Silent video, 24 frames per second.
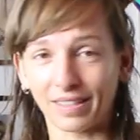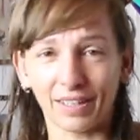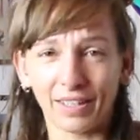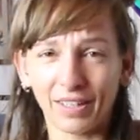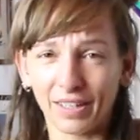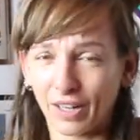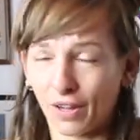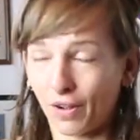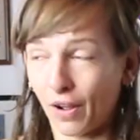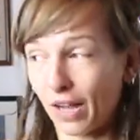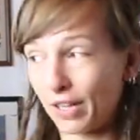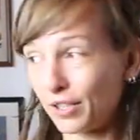You
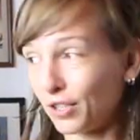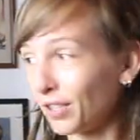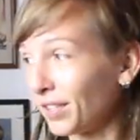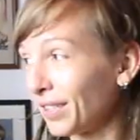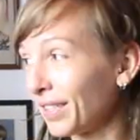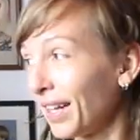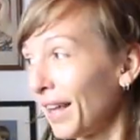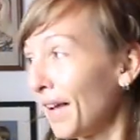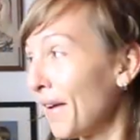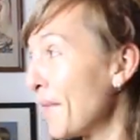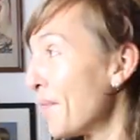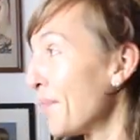know, I just
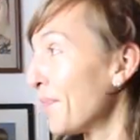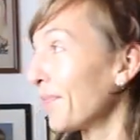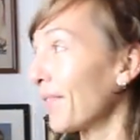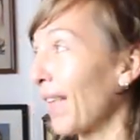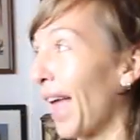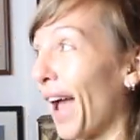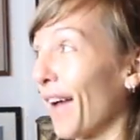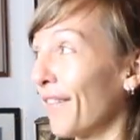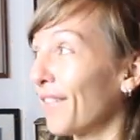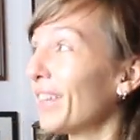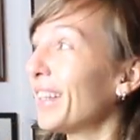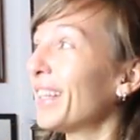
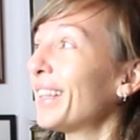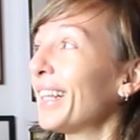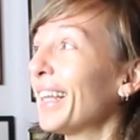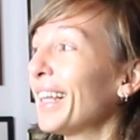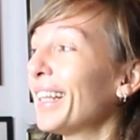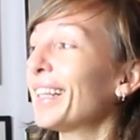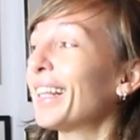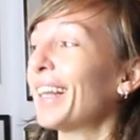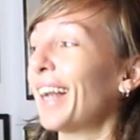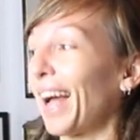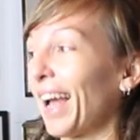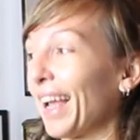
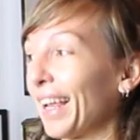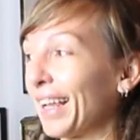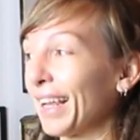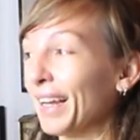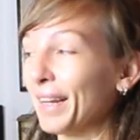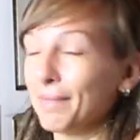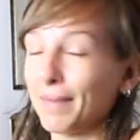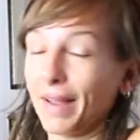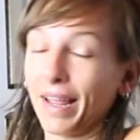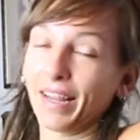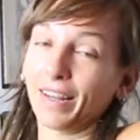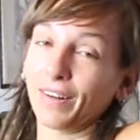everything that I
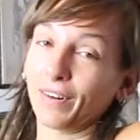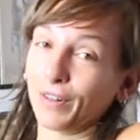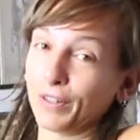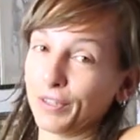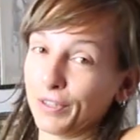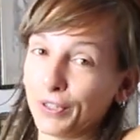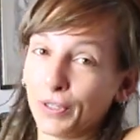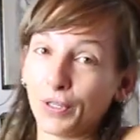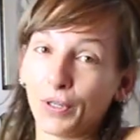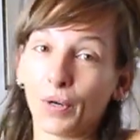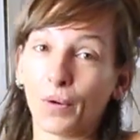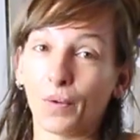can make or
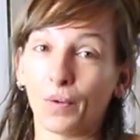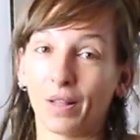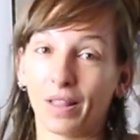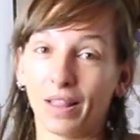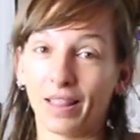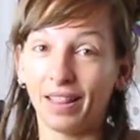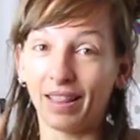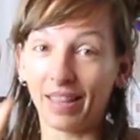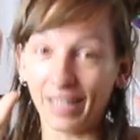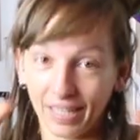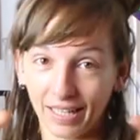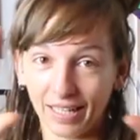do with
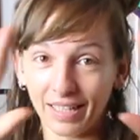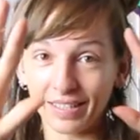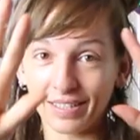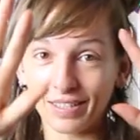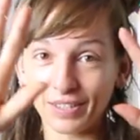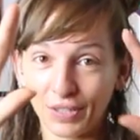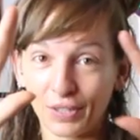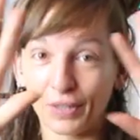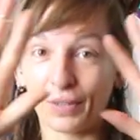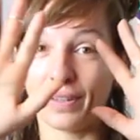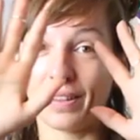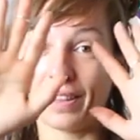these
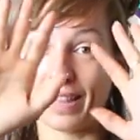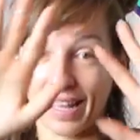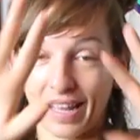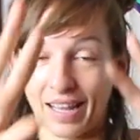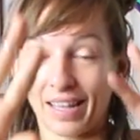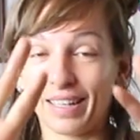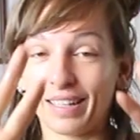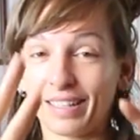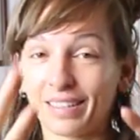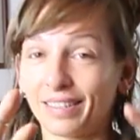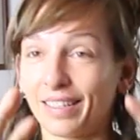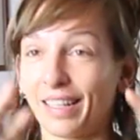two
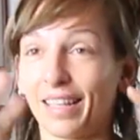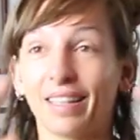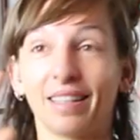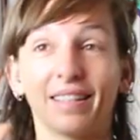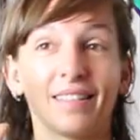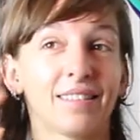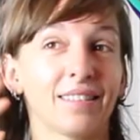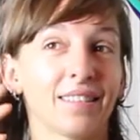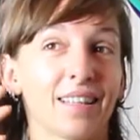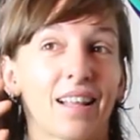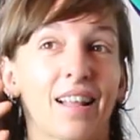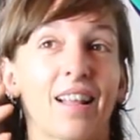things
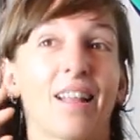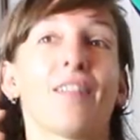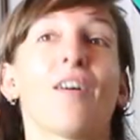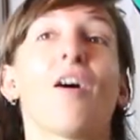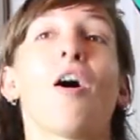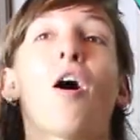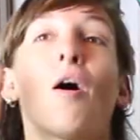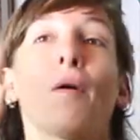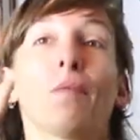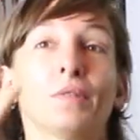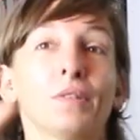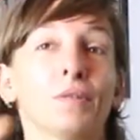is
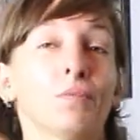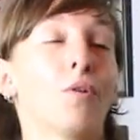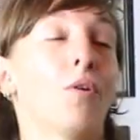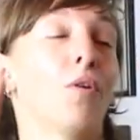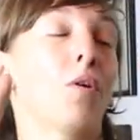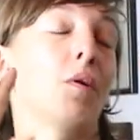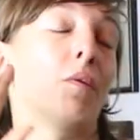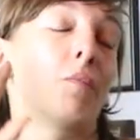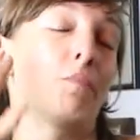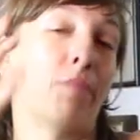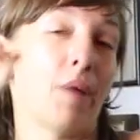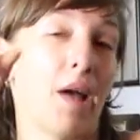
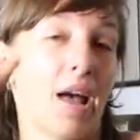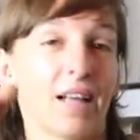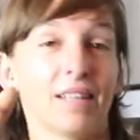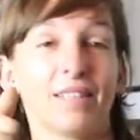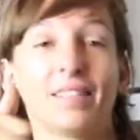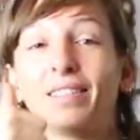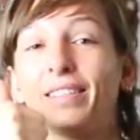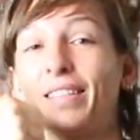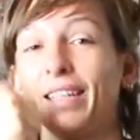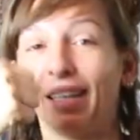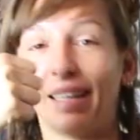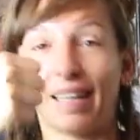optimal
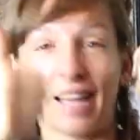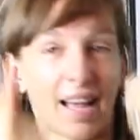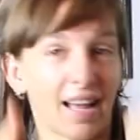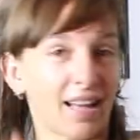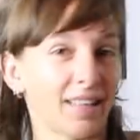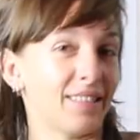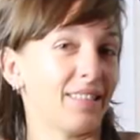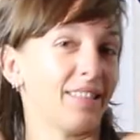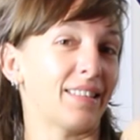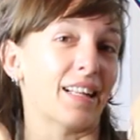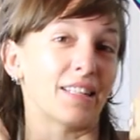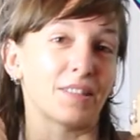best
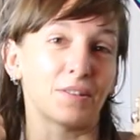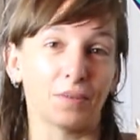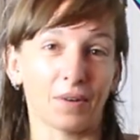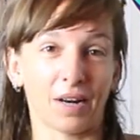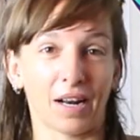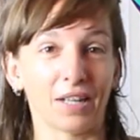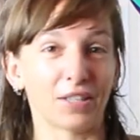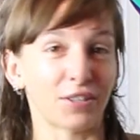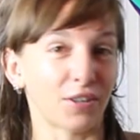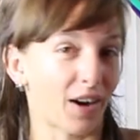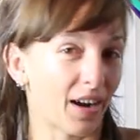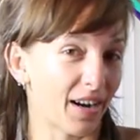yes that's what
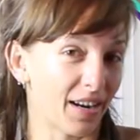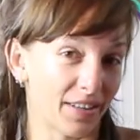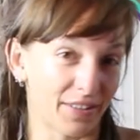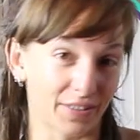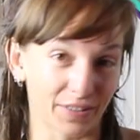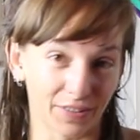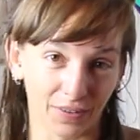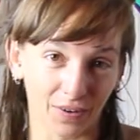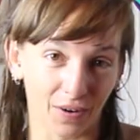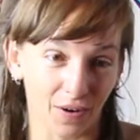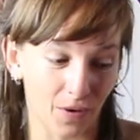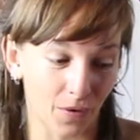i try to
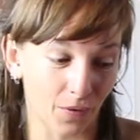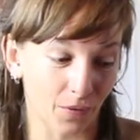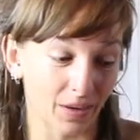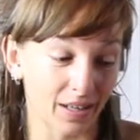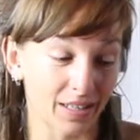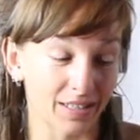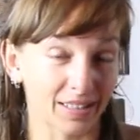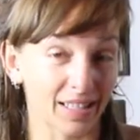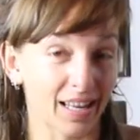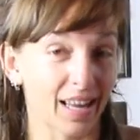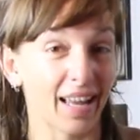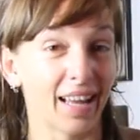do
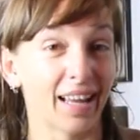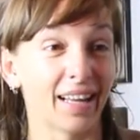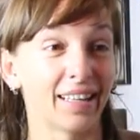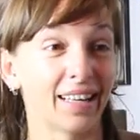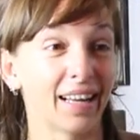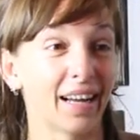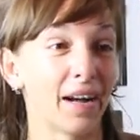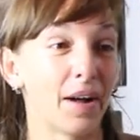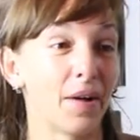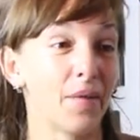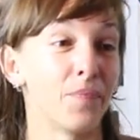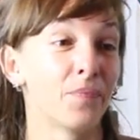always and
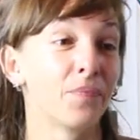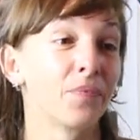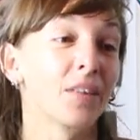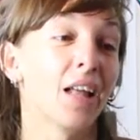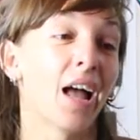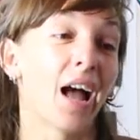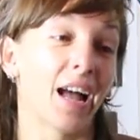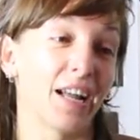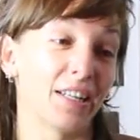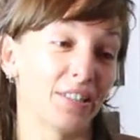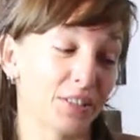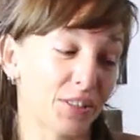um,
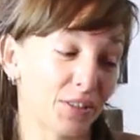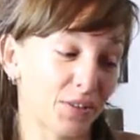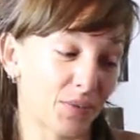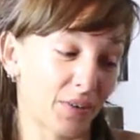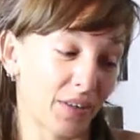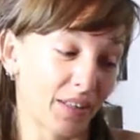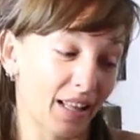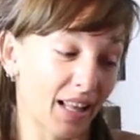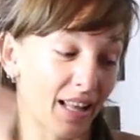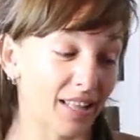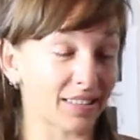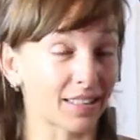i just
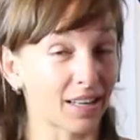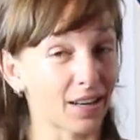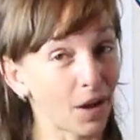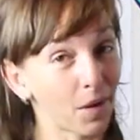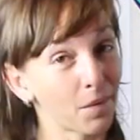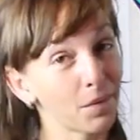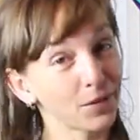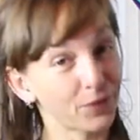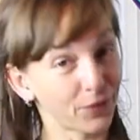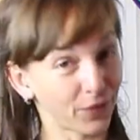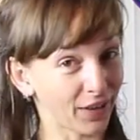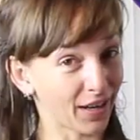realized i
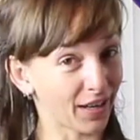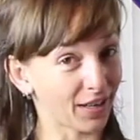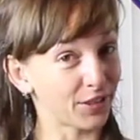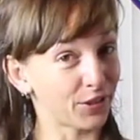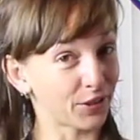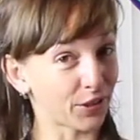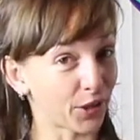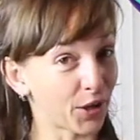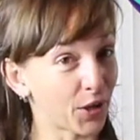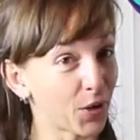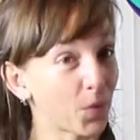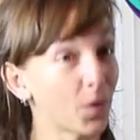almost forgot to
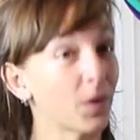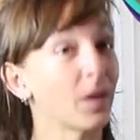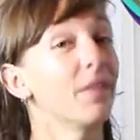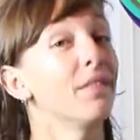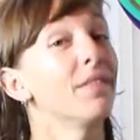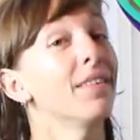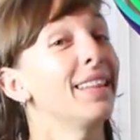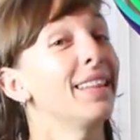show you one of